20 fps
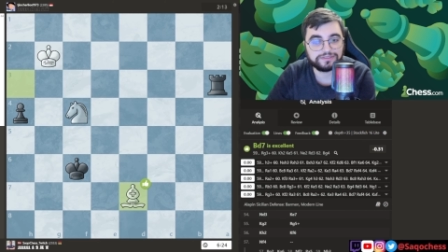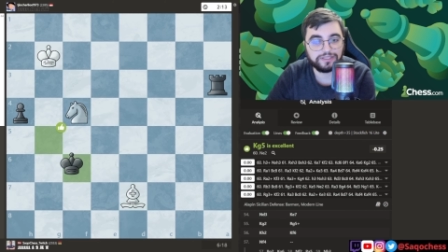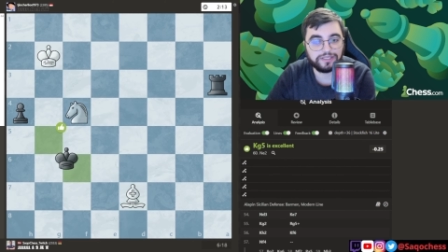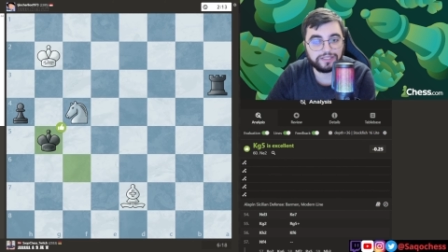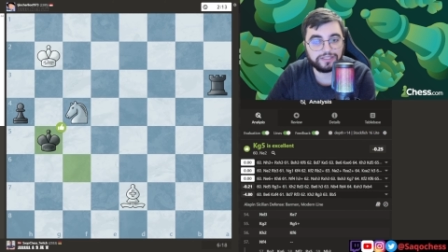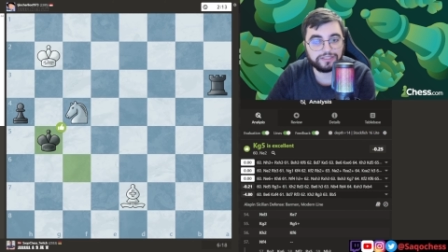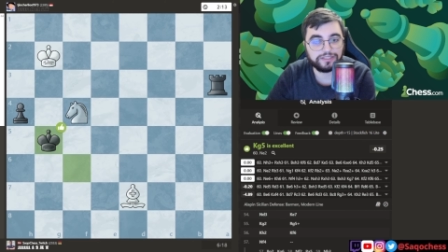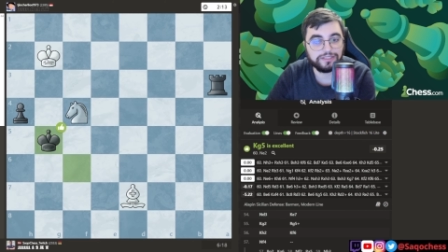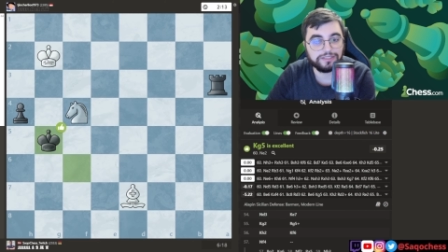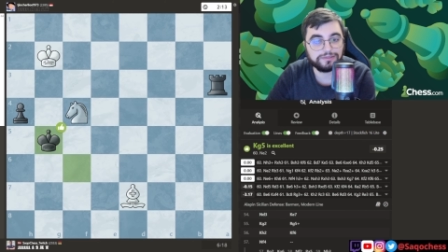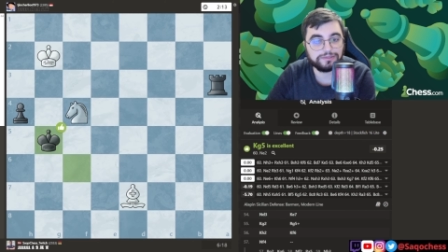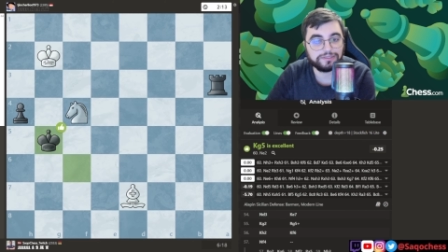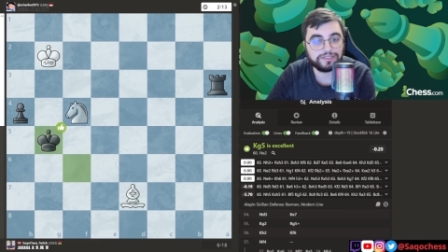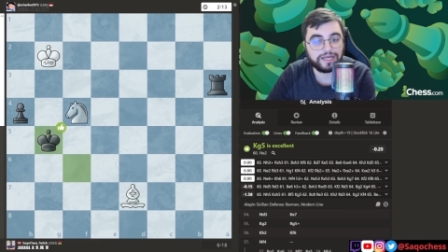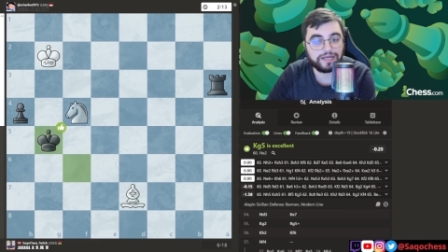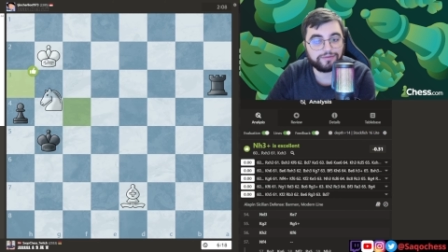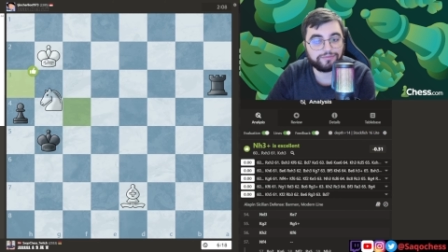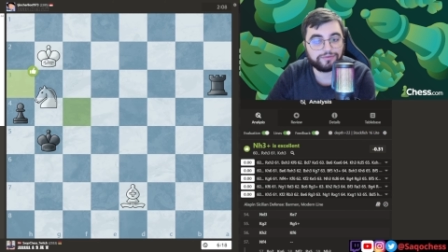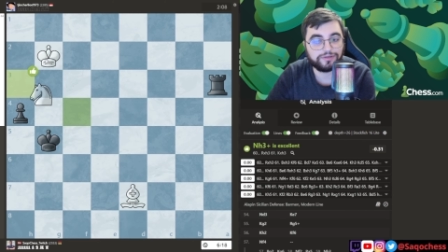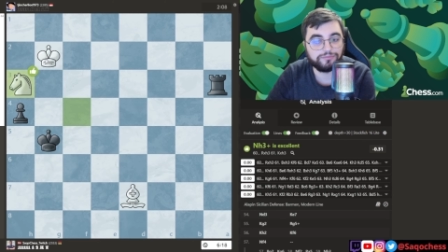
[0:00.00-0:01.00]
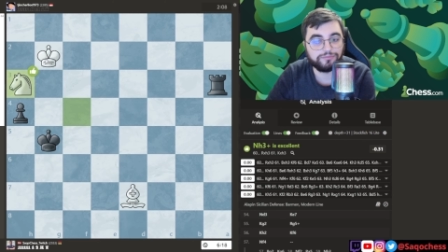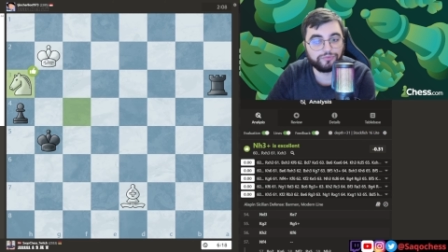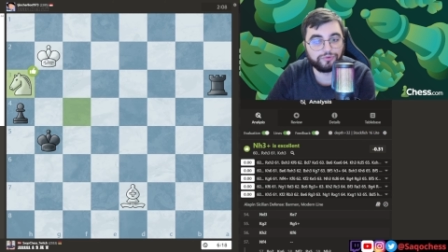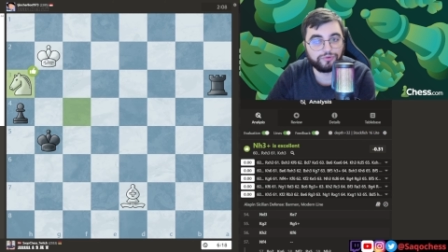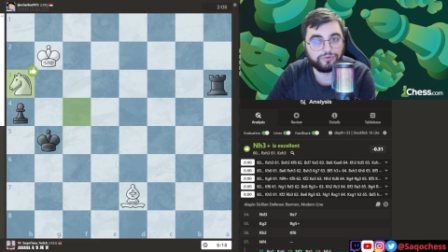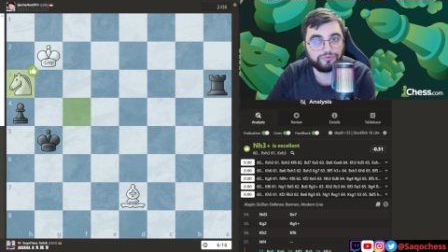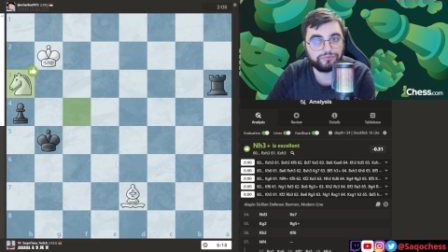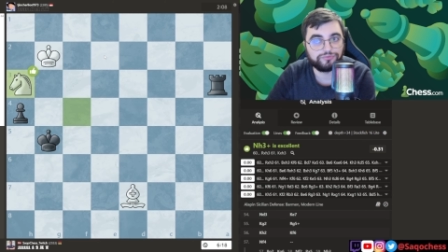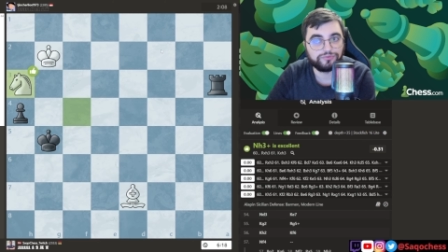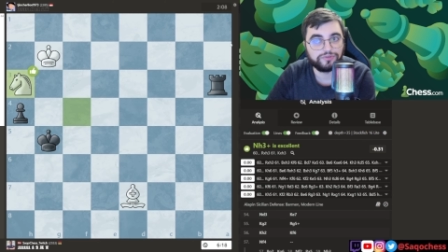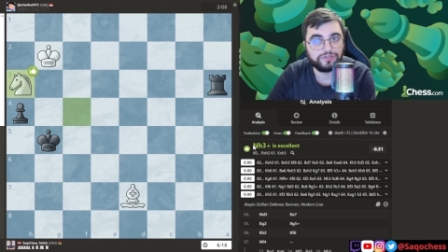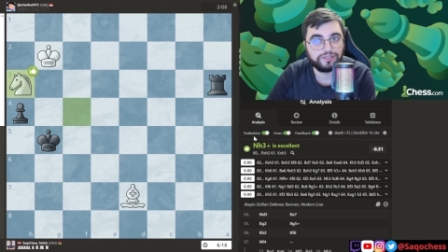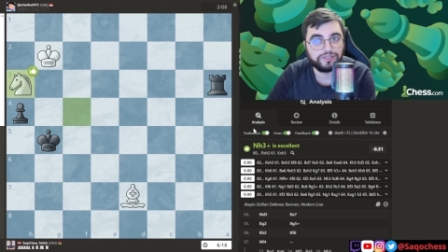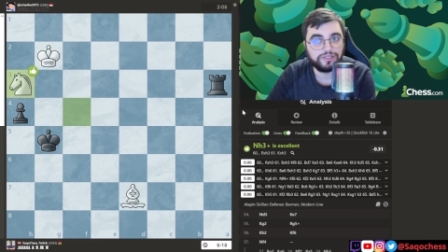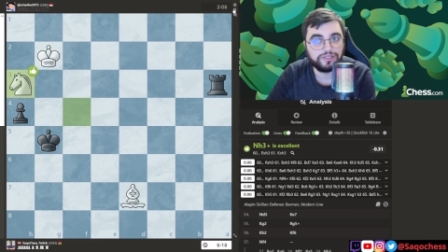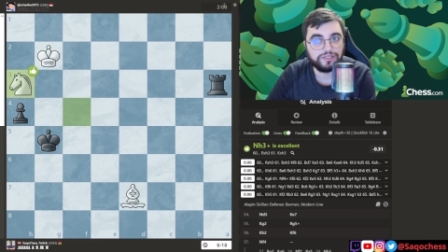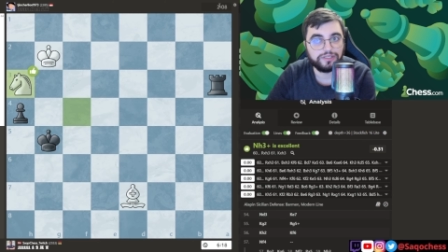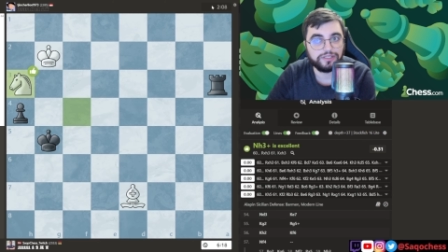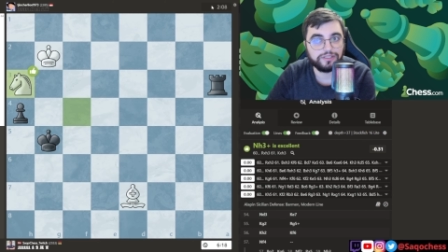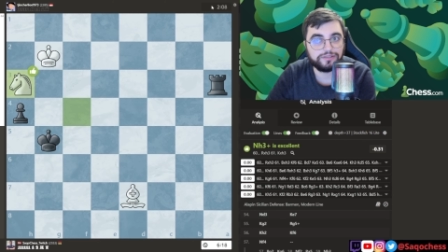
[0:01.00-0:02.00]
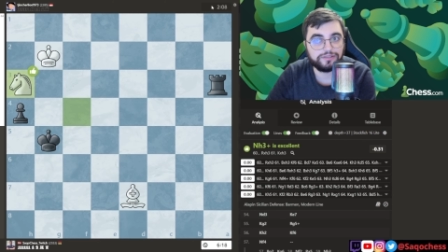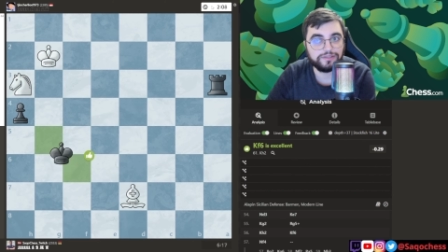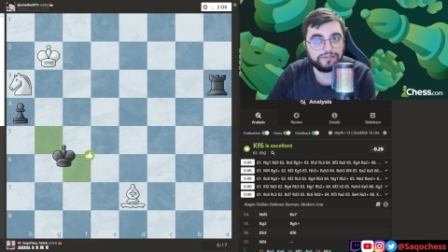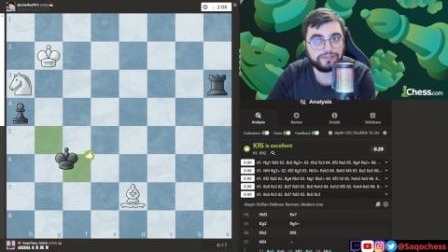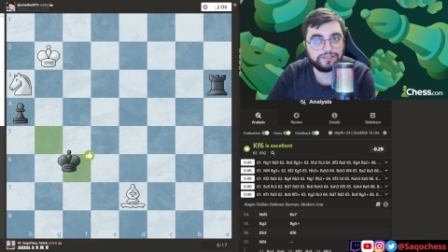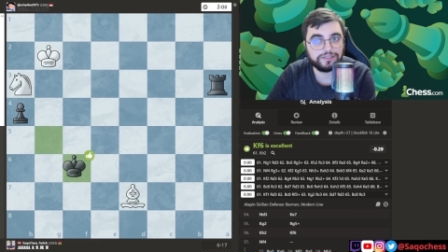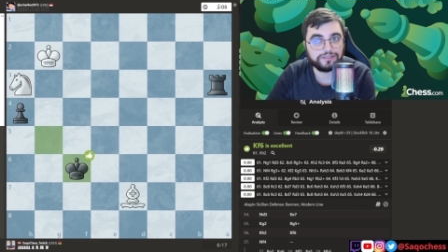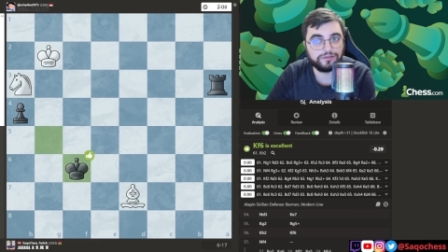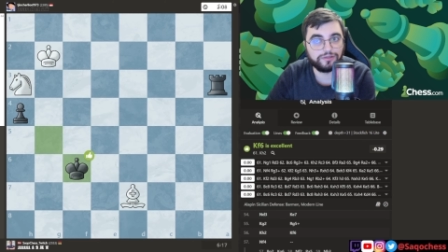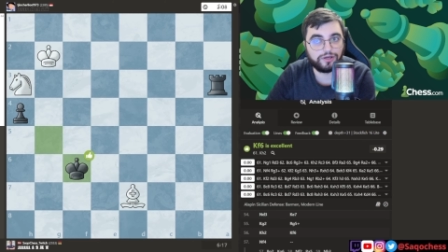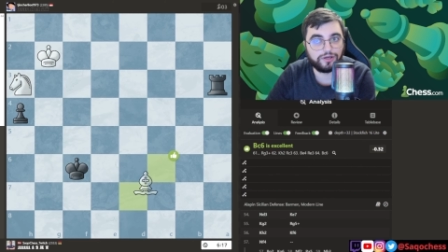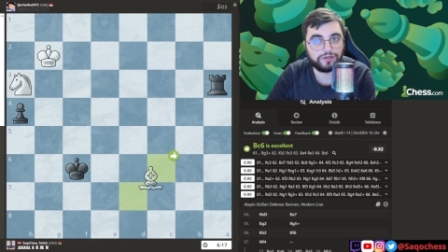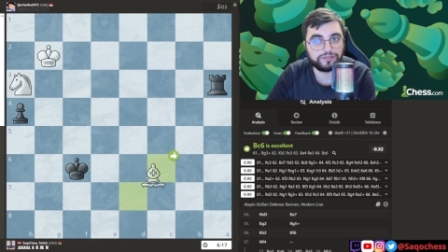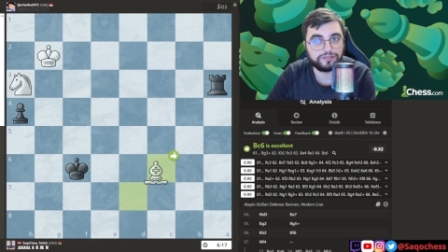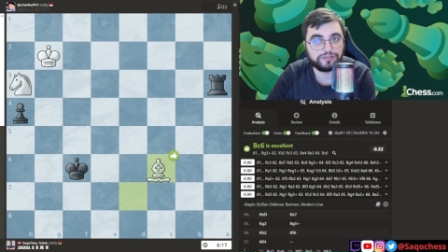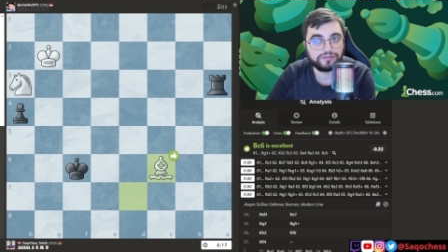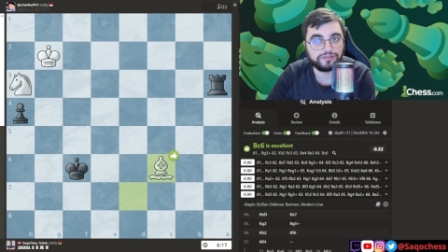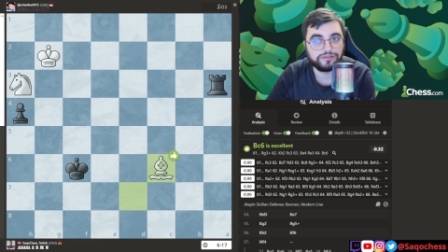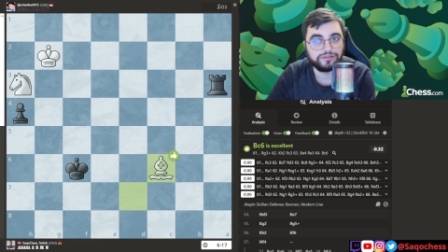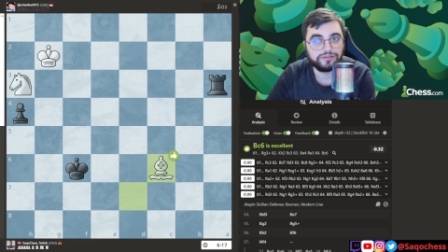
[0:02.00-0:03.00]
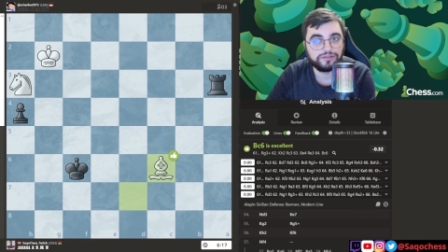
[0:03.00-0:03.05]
and he every move, he think it long.